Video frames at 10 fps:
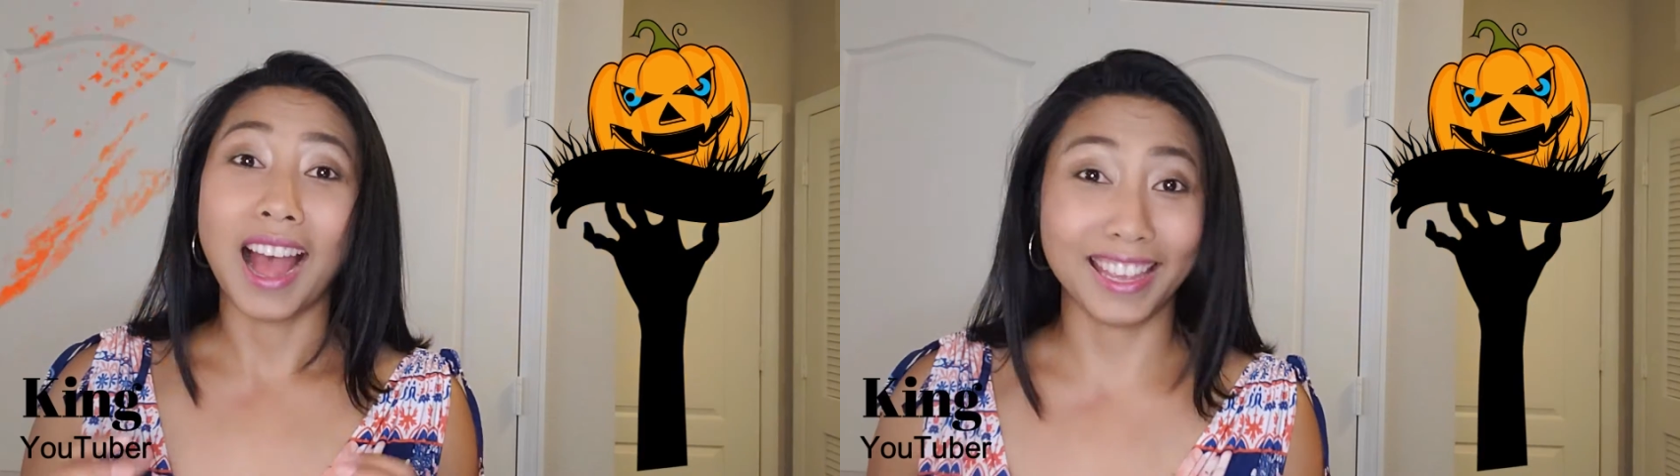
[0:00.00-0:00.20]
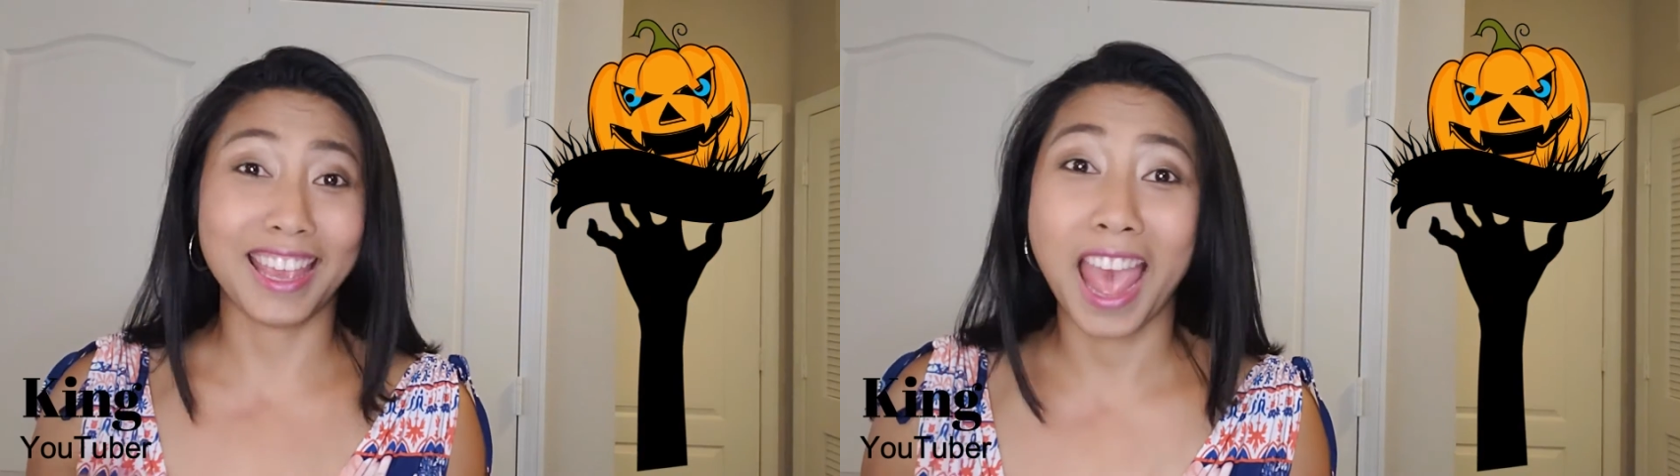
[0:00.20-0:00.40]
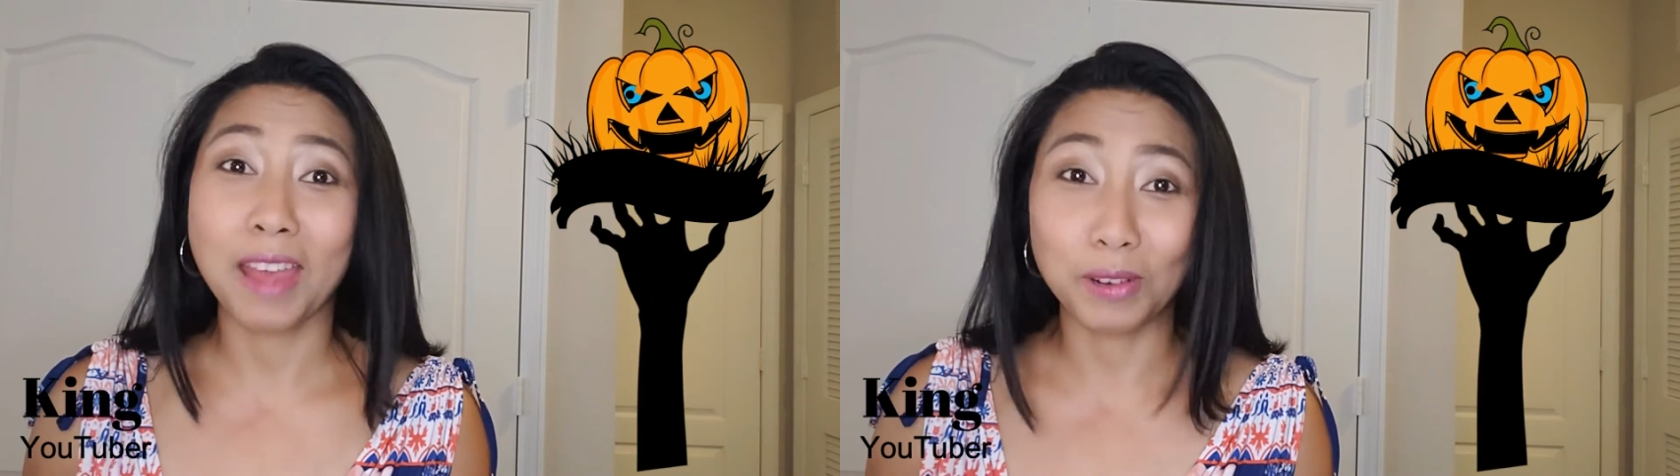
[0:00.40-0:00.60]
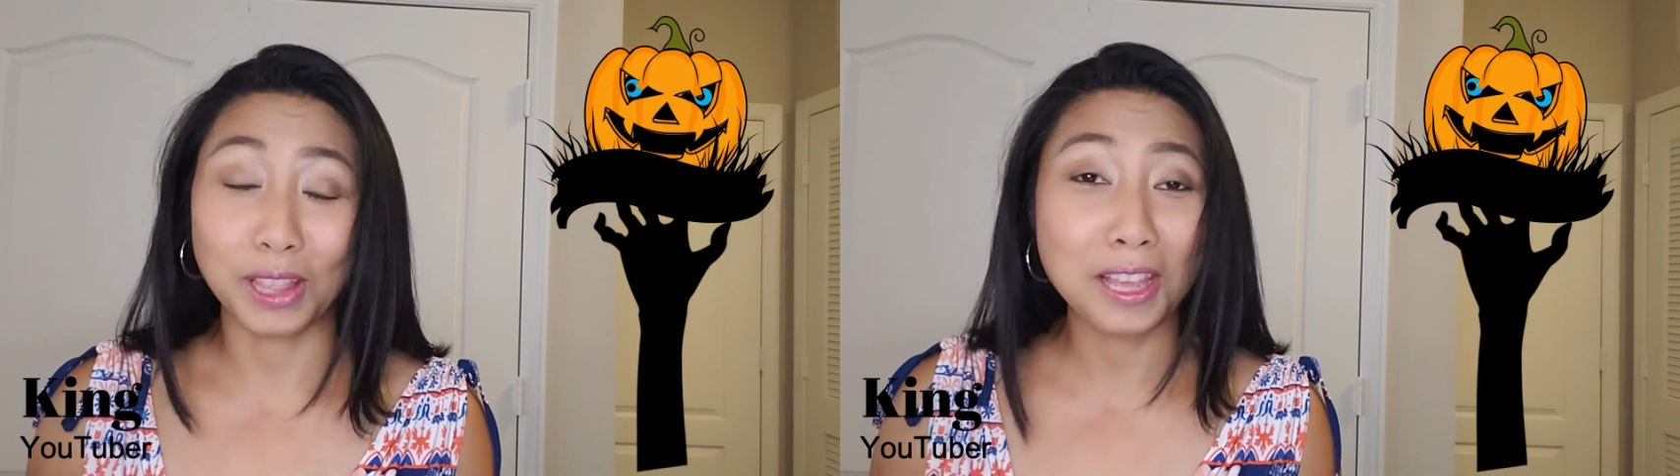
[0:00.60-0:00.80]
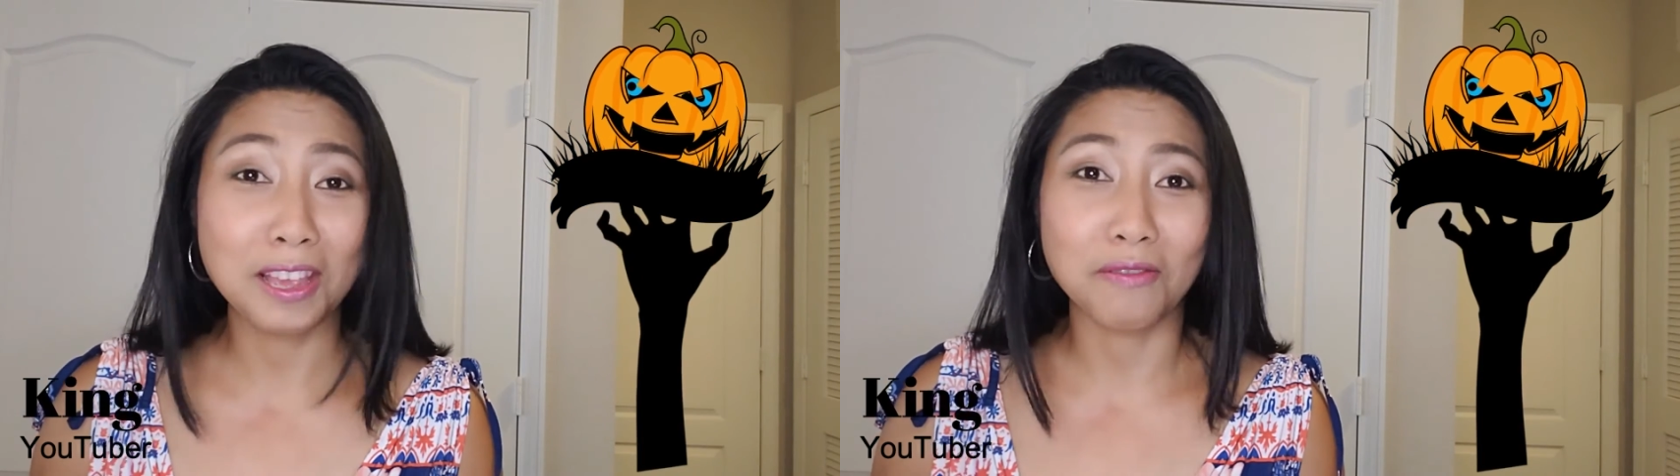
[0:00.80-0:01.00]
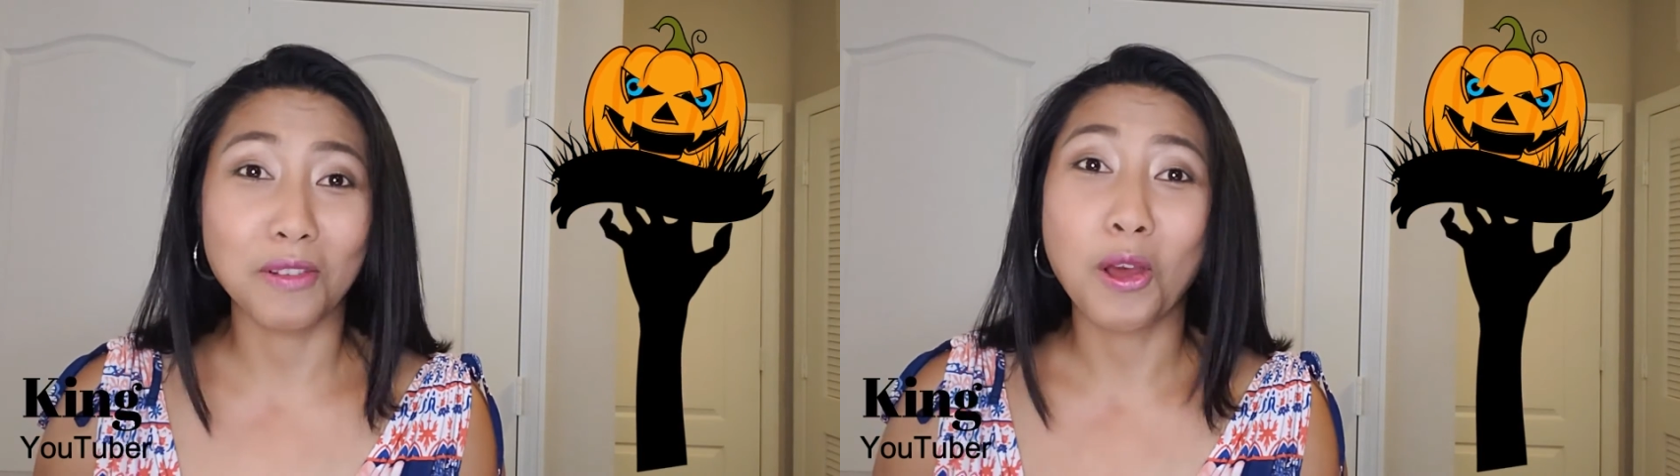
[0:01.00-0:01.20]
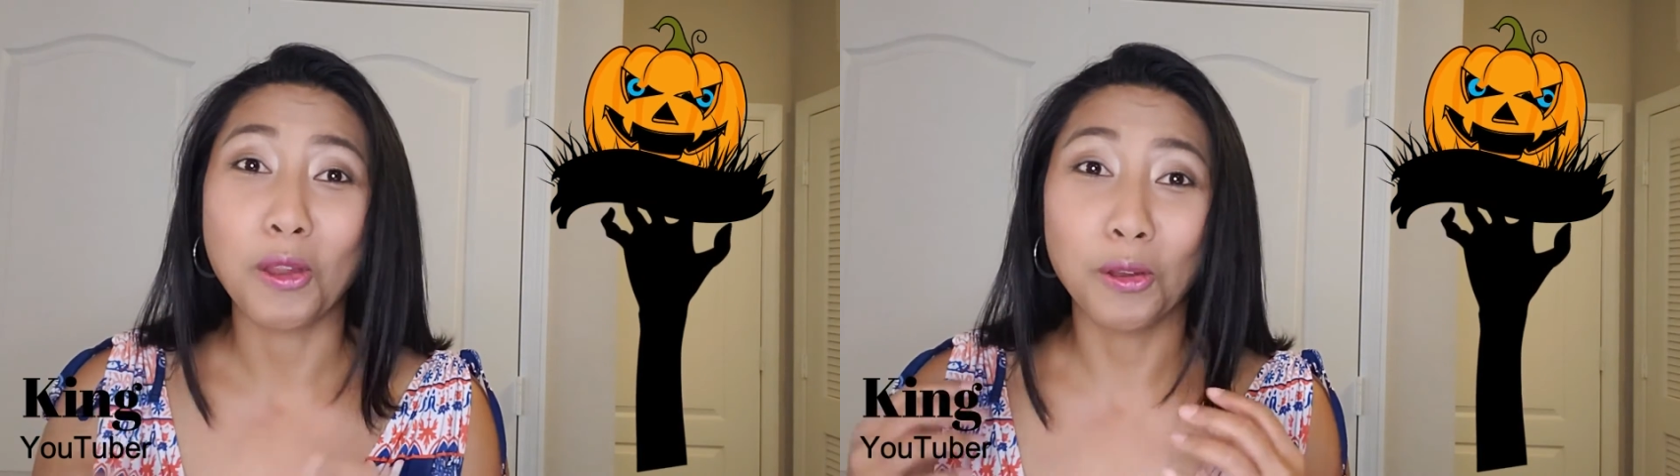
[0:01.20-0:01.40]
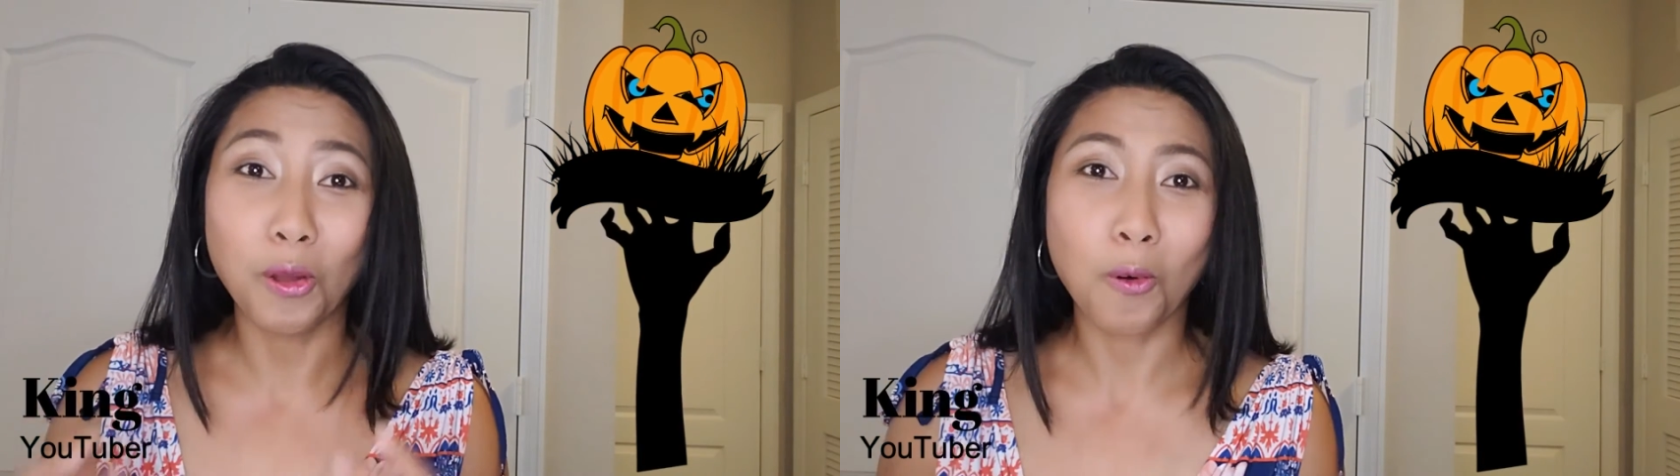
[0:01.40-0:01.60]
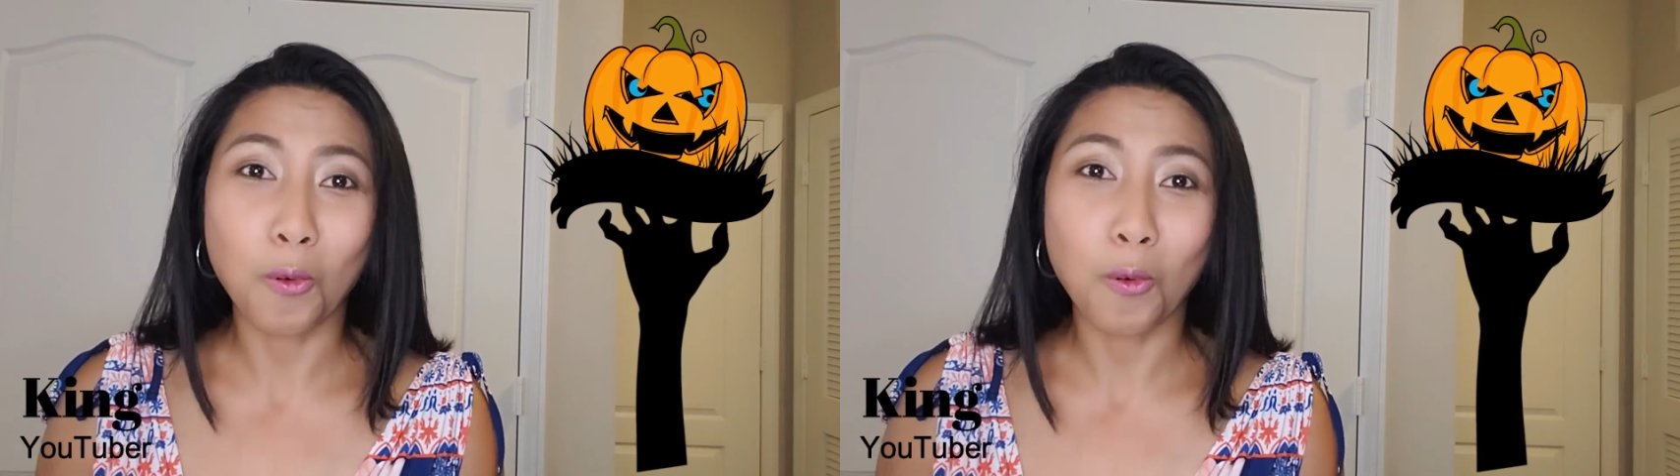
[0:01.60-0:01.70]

I can't believe no